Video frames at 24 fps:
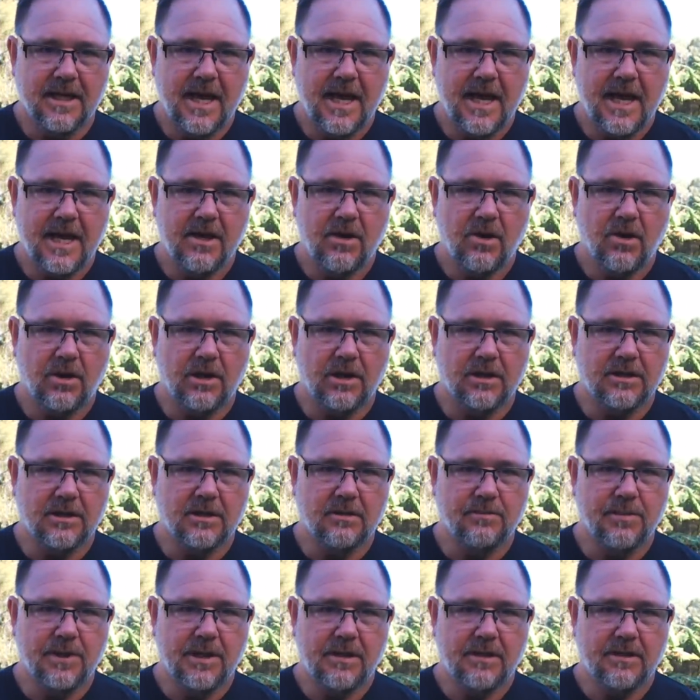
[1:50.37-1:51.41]
We'll just
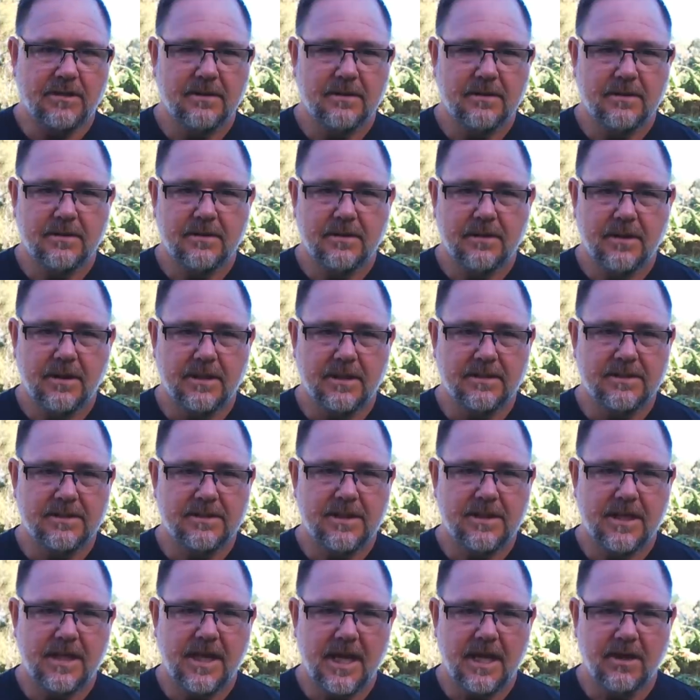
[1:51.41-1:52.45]
hang on a little bit
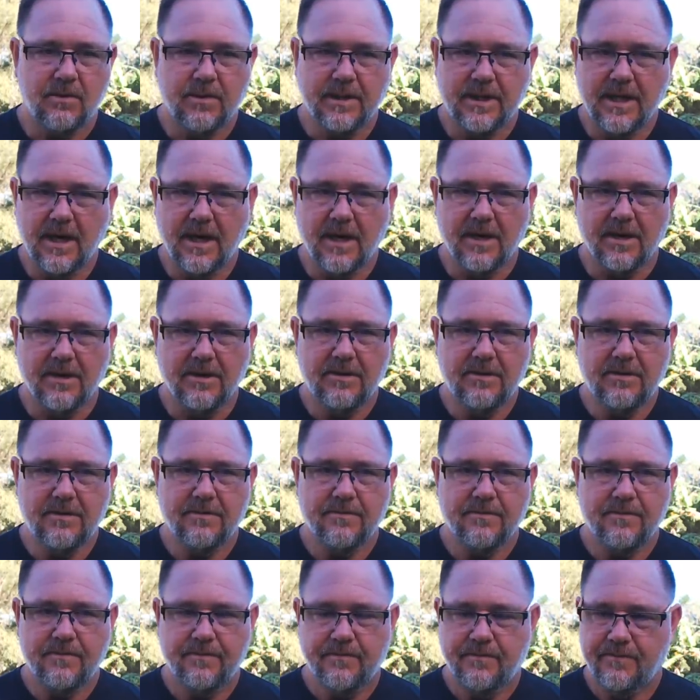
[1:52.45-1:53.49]
and see how
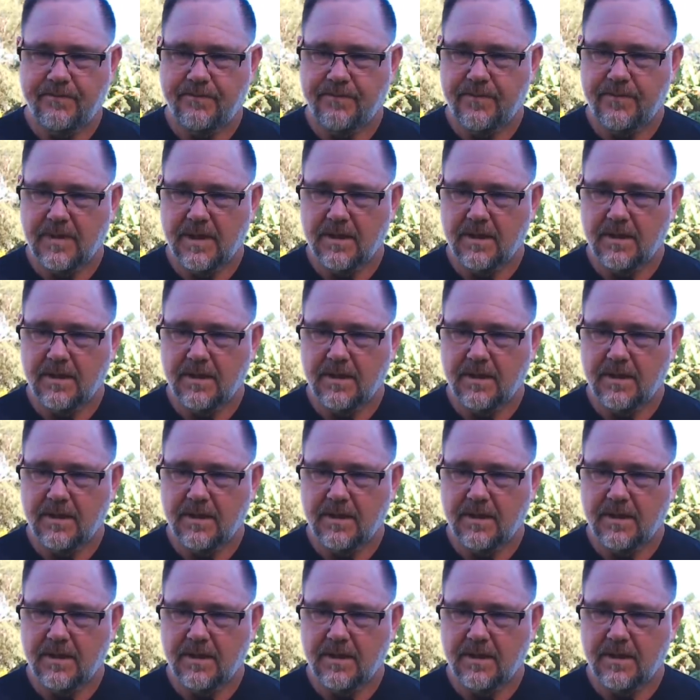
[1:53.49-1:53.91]
we go.